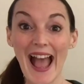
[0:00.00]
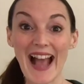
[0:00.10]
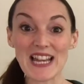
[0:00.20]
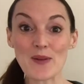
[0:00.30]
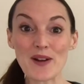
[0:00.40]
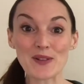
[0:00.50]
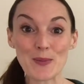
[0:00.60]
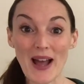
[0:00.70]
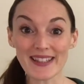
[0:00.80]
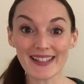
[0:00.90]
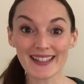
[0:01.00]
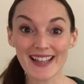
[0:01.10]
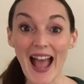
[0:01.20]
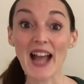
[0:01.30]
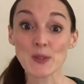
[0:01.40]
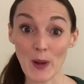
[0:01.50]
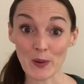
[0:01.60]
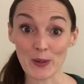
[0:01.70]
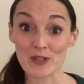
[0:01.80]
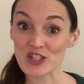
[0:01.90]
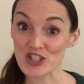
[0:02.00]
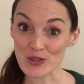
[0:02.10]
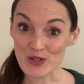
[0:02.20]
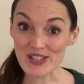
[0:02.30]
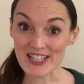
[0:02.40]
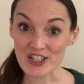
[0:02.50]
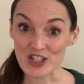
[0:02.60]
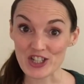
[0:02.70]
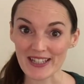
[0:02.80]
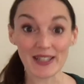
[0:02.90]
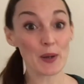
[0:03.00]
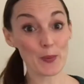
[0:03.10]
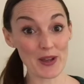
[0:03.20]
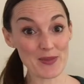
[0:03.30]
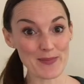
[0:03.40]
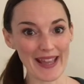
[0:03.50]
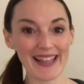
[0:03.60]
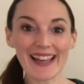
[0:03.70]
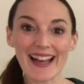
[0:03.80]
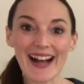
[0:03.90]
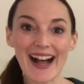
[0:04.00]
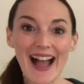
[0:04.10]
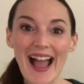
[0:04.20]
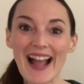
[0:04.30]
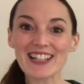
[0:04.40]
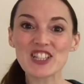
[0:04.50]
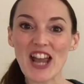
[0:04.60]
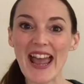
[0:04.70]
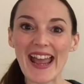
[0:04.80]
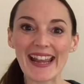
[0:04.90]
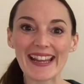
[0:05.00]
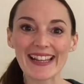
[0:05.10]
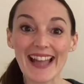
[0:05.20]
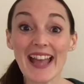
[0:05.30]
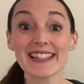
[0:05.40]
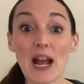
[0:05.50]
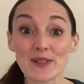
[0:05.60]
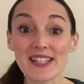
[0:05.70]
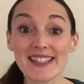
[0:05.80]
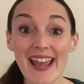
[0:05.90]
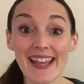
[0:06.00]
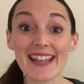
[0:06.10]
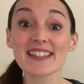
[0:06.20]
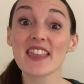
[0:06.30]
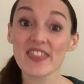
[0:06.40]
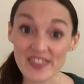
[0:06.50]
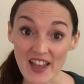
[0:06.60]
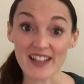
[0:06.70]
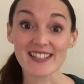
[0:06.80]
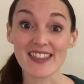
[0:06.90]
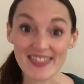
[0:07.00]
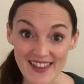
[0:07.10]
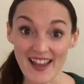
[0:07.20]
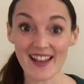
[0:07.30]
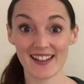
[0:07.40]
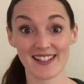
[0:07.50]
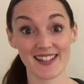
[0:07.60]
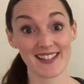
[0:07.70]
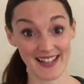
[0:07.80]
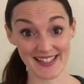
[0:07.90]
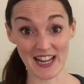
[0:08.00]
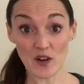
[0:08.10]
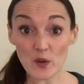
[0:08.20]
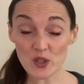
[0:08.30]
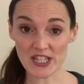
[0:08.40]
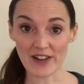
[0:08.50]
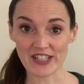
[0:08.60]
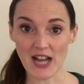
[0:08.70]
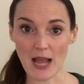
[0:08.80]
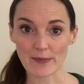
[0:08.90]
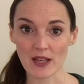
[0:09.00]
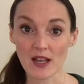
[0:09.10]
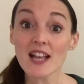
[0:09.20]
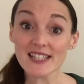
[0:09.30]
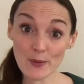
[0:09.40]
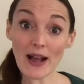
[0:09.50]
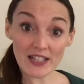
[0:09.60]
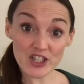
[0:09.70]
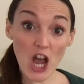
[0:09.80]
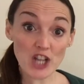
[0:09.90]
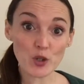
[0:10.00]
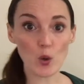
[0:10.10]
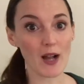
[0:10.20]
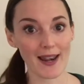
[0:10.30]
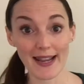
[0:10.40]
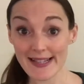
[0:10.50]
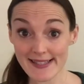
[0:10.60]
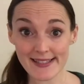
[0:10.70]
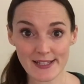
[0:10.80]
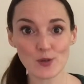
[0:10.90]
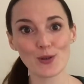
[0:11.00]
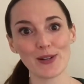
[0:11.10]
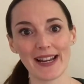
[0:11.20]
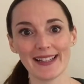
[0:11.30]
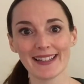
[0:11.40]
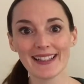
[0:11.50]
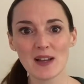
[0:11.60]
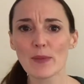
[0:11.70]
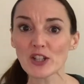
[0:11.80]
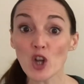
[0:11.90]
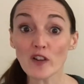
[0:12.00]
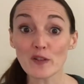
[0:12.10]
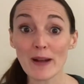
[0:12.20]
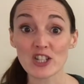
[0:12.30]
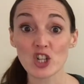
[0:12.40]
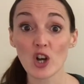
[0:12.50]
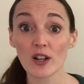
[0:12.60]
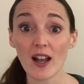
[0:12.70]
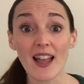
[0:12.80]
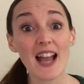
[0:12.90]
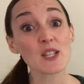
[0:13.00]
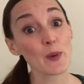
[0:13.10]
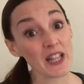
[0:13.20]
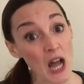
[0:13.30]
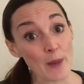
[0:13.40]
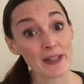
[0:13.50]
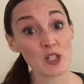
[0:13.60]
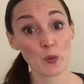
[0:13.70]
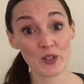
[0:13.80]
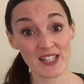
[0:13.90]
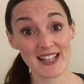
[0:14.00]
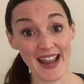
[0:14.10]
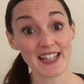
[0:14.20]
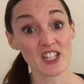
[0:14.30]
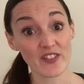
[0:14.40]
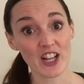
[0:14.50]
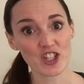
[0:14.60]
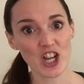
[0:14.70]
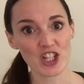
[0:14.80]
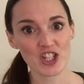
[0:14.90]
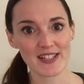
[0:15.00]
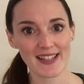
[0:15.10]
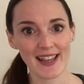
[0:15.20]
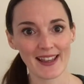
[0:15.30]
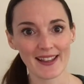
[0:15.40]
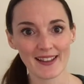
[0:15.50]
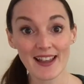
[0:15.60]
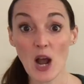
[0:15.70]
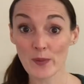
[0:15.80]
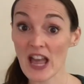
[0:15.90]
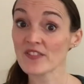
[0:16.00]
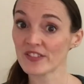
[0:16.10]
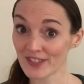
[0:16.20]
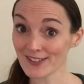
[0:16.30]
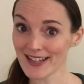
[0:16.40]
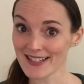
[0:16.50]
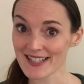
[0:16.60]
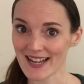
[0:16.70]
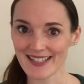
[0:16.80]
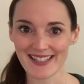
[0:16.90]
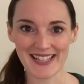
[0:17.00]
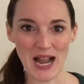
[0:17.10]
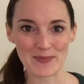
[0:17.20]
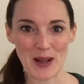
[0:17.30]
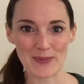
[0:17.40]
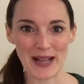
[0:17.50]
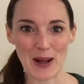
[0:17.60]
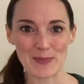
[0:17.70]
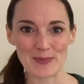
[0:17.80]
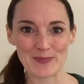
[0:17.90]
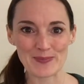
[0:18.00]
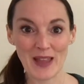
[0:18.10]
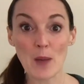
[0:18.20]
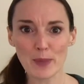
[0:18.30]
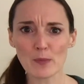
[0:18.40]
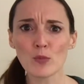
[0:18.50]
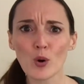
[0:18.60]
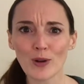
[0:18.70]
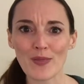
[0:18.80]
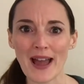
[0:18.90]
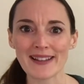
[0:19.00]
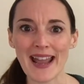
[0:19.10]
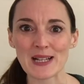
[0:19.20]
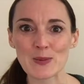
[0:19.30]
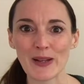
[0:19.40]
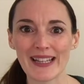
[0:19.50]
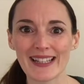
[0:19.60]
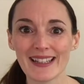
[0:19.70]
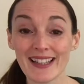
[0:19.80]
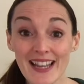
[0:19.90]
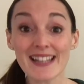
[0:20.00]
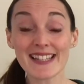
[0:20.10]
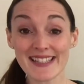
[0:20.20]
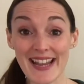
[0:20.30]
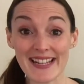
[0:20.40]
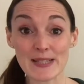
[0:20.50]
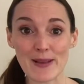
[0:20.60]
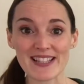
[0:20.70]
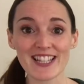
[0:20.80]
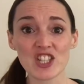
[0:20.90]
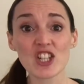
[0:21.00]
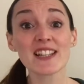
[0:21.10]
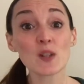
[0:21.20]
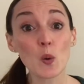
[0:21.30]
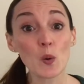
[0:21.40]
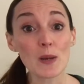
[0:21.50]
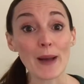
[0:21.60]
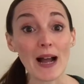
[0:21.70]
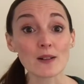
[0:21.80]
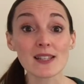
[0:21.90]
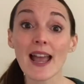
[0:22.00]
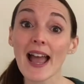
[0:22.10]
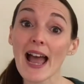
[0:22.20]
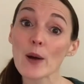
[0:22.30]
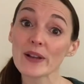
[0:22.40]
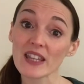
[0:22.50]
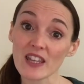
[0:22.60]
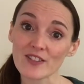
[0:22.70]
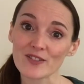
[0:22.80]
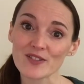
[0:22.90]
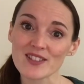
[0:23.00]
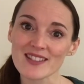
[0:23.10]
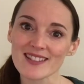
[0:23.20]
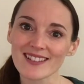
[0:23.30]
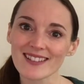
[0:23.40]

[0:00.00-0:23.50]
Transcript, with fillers: Hello everyone and welcome to Children's Liturgy with me, LJ. Now today is the 33rd Sunday of Ordinary Time, so our liturgical colour is still green, but not for much longer as we're coming towards the end of our church's year and we have a very exciting time coming up. But more on that next week. Today's message is all about our gifts.